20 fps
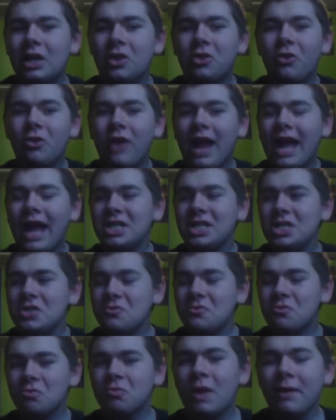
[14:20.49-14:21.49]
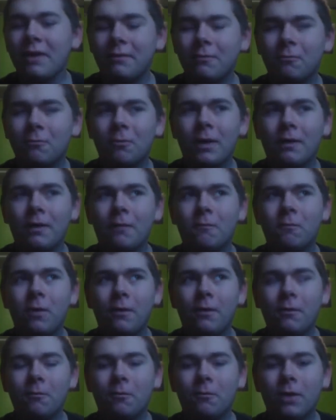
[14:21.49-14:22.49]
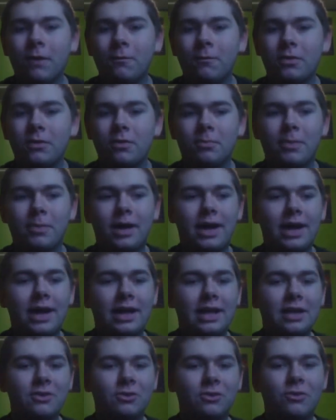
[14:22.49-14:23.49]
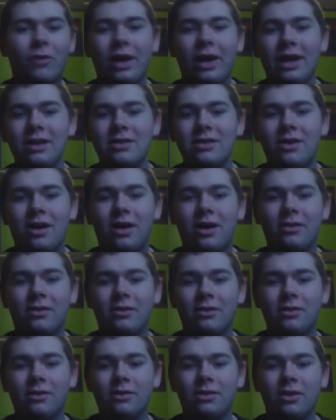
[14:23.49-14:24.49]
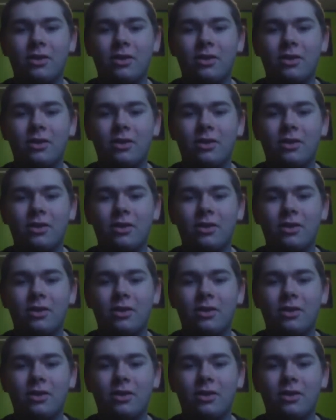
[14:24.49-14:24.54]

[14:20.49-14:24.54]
They're actually referenced by his granddaughter.